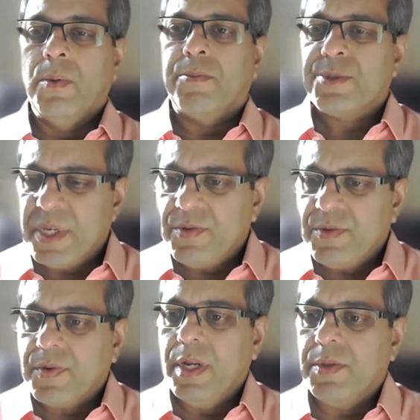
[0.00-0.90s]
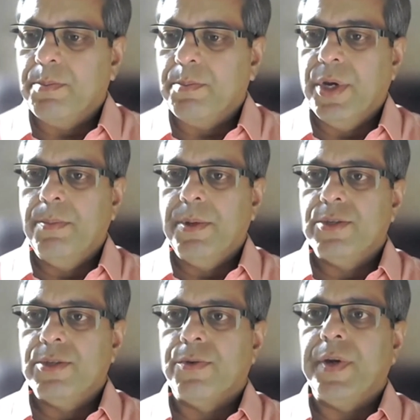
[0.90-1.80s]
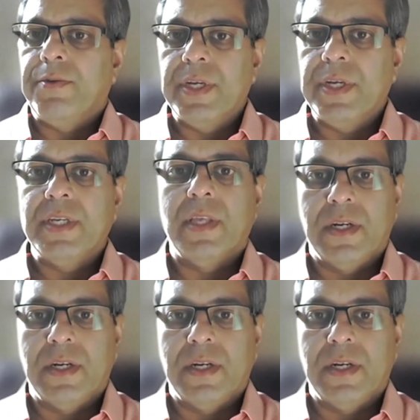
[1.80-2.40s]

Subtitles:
specifically with the purpose of addressing